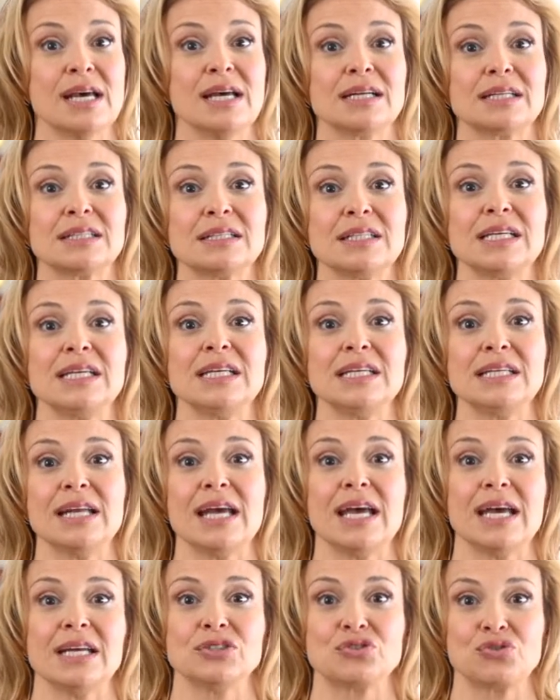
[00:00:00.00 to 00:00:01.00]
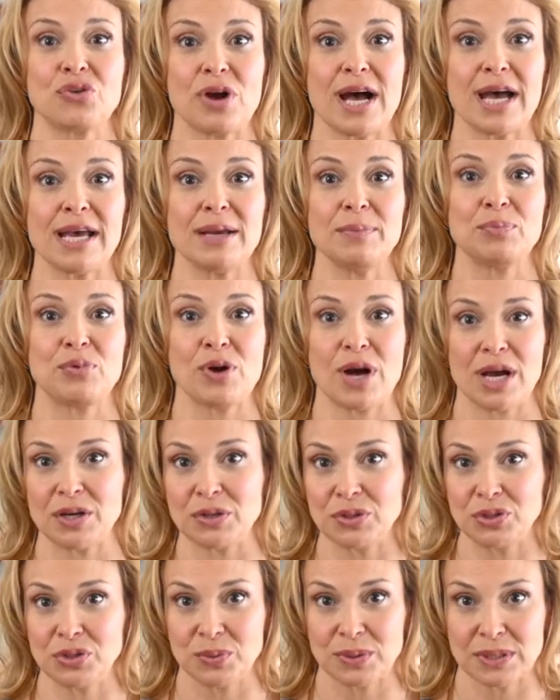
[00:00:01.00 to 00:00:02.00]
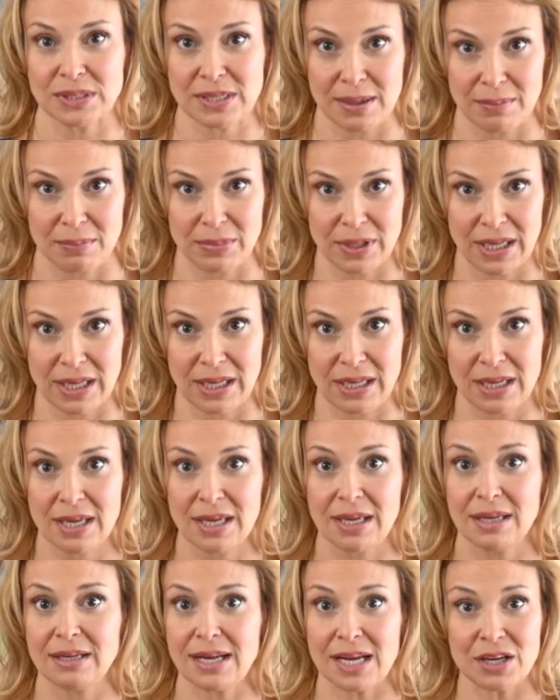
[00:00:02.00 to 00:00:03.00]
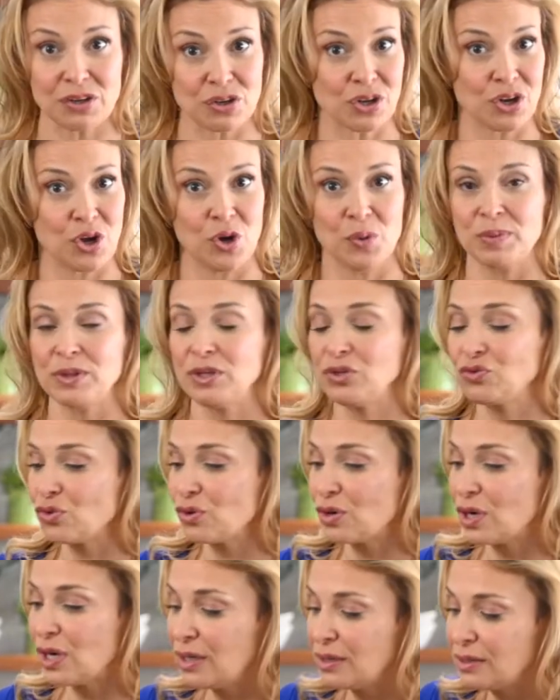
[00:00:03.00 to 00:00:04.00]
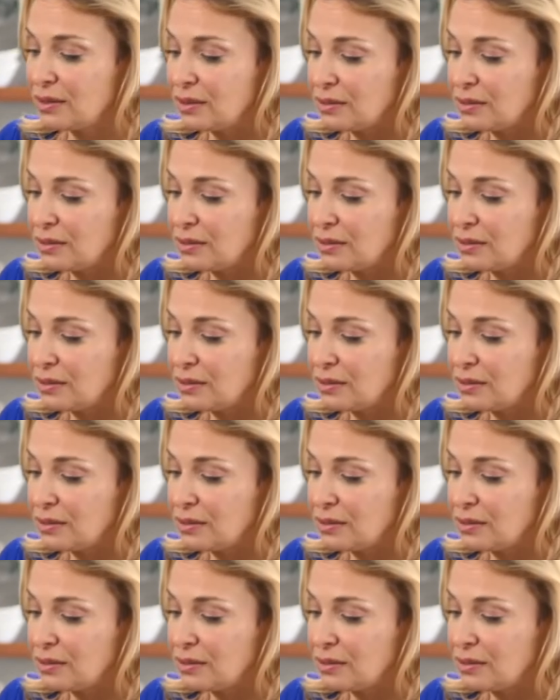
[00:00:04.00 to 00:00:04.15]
clean, and dry prior to assembly. Now you're going to open the drawer,